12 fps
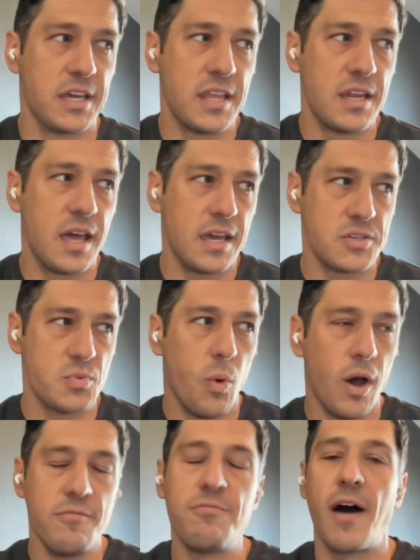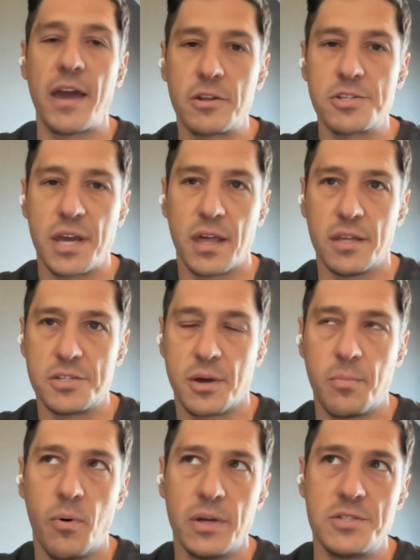And then I guess one final challenge
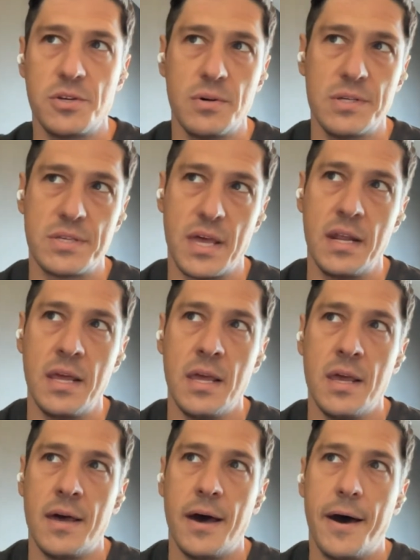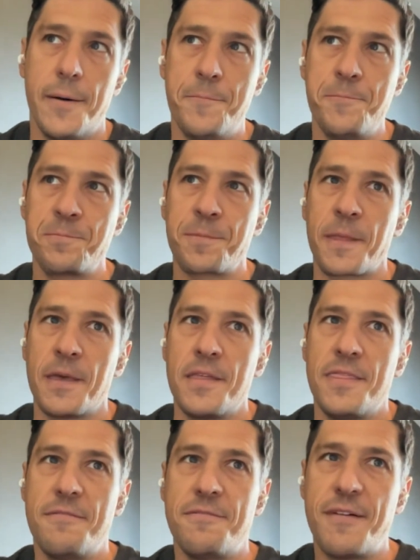I'll point to is that
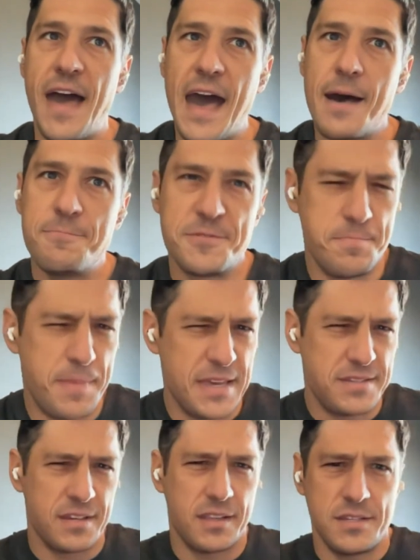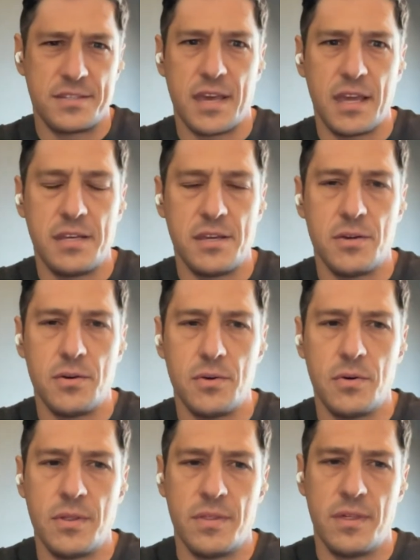the fabs basically say to
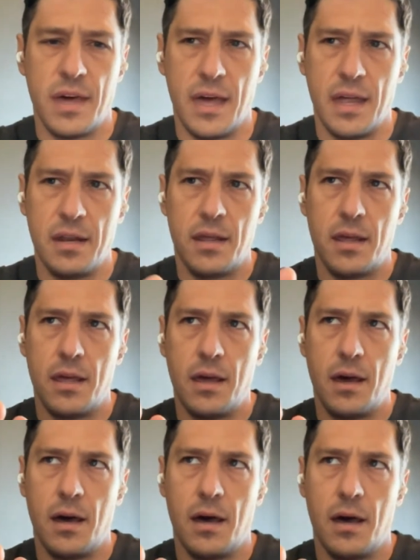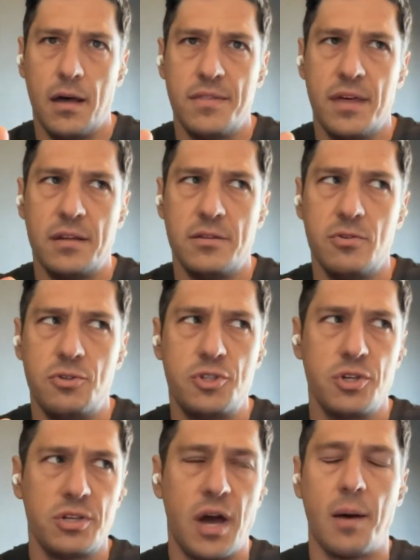you that you
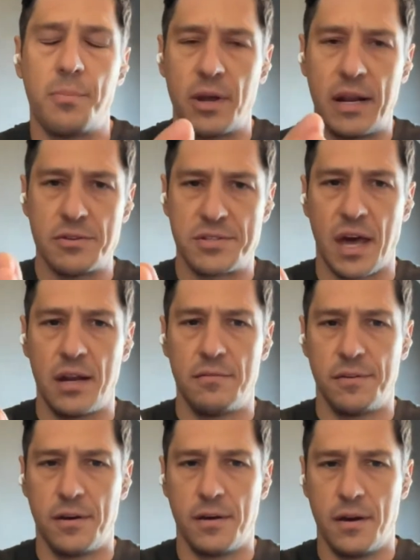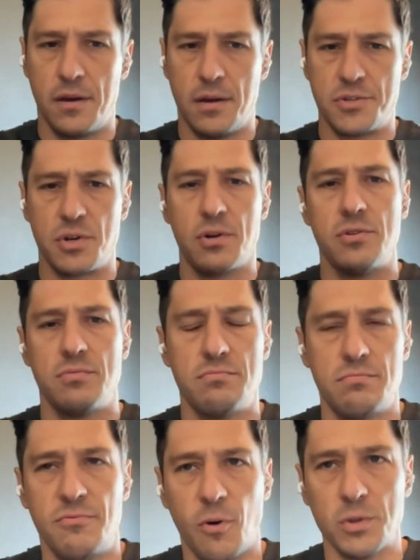shouldn't operate outside of a
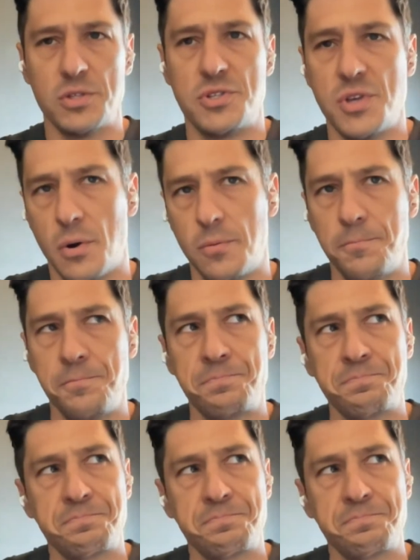certain voltage zone.